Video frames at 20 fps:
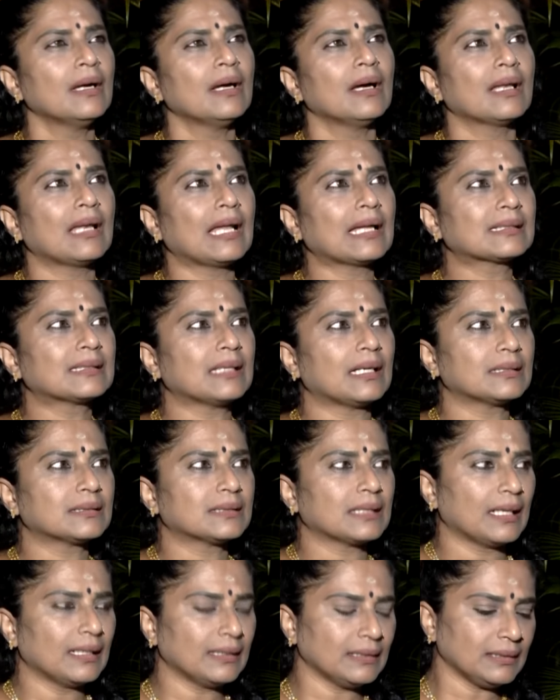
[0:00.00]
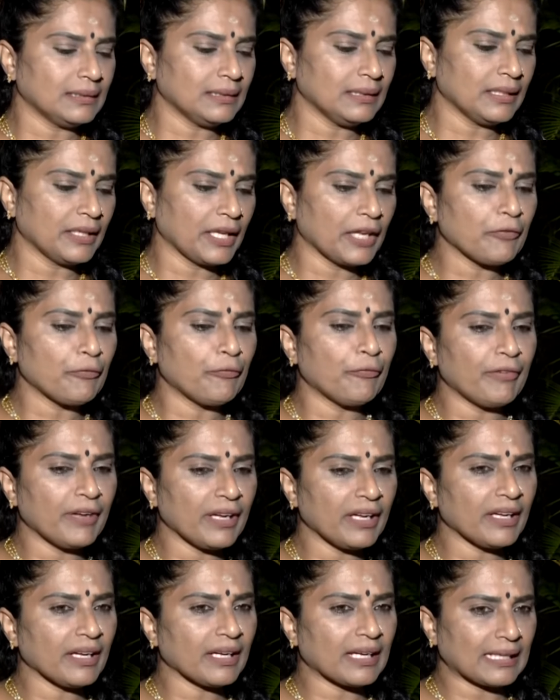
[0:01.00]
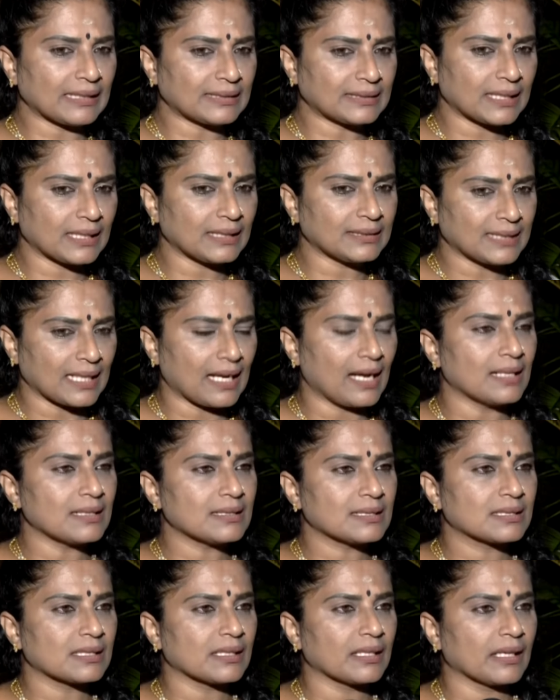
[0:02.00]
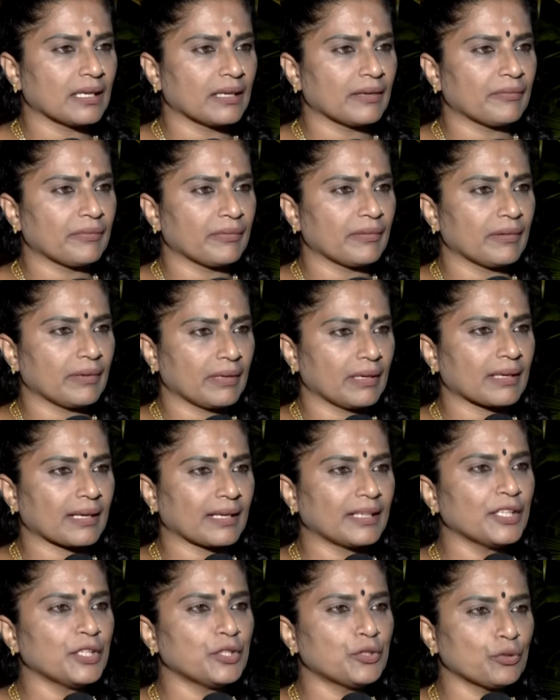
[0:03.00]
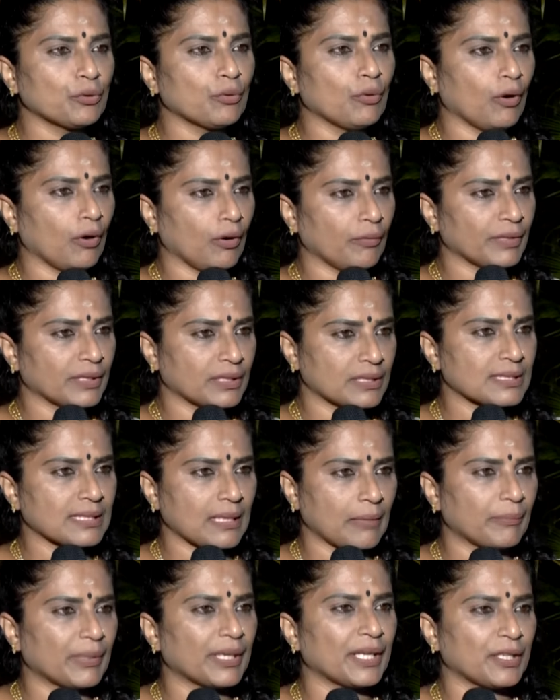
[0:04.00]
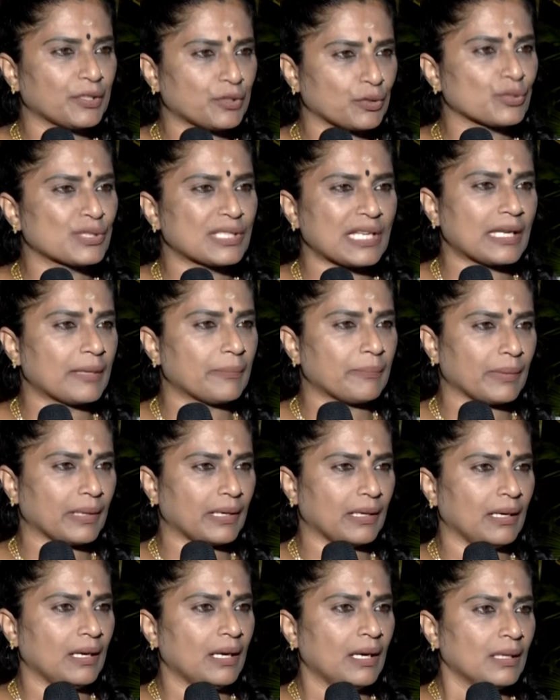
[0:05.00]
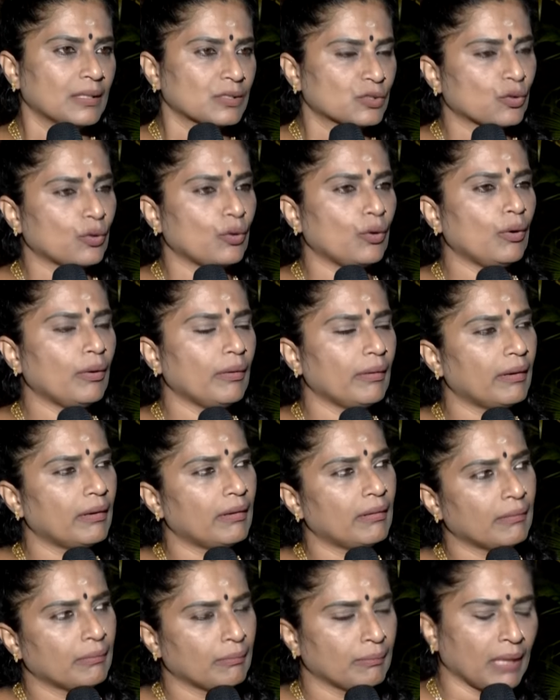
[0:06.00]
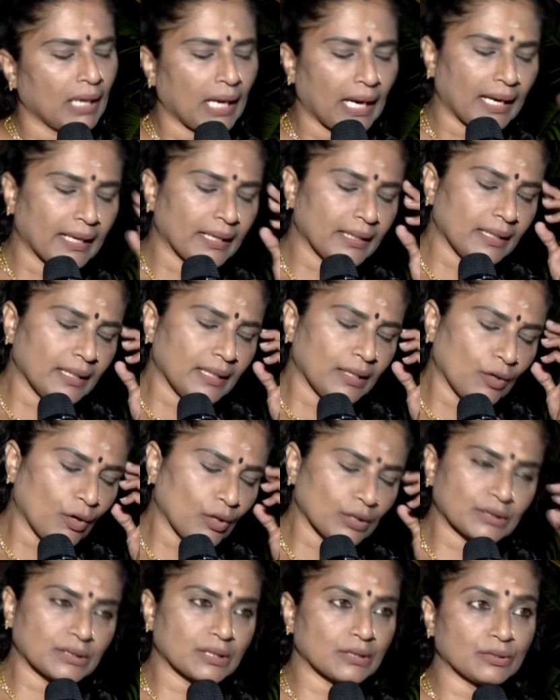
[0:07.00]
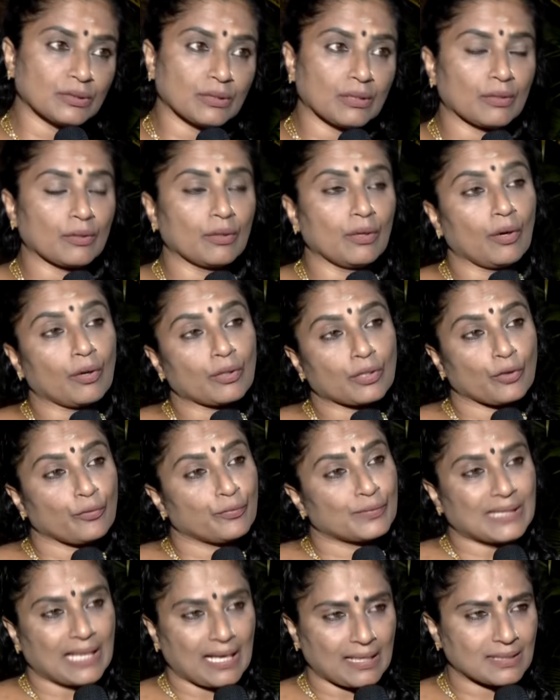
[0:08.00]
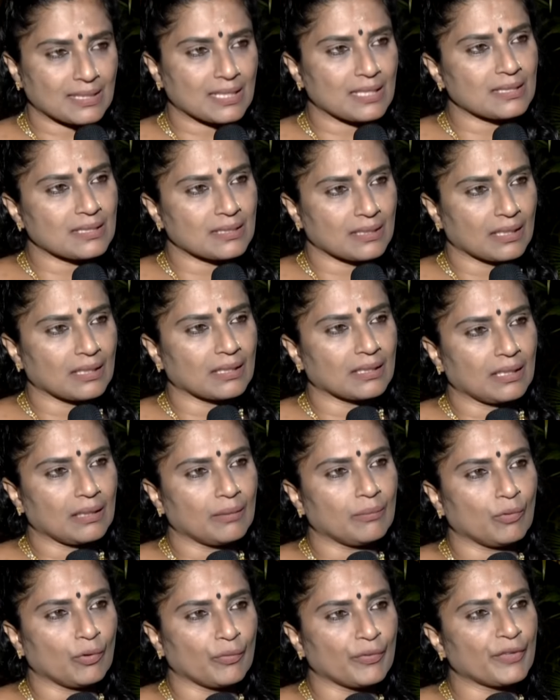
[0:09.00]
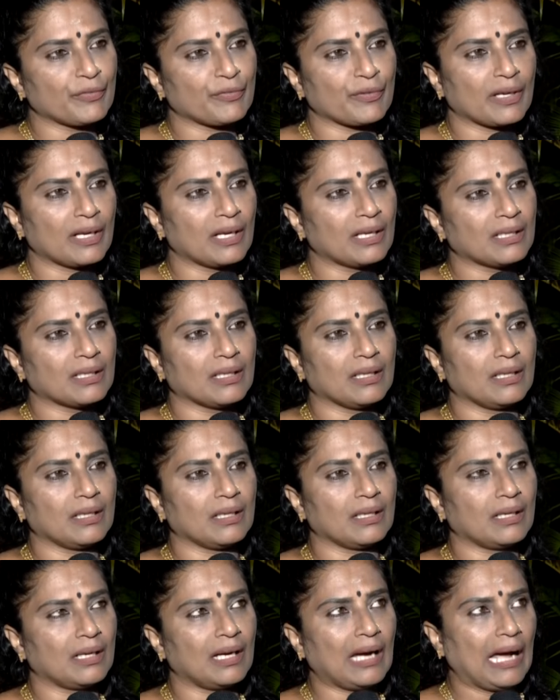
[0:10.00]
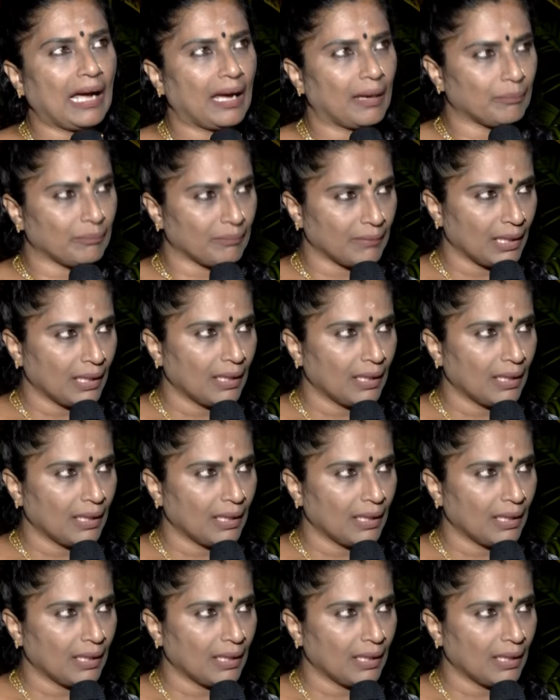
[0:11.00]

like that. And if we get a chance ready to go with somebody to sleep. So I lost a lot of chances in the movie field. I'm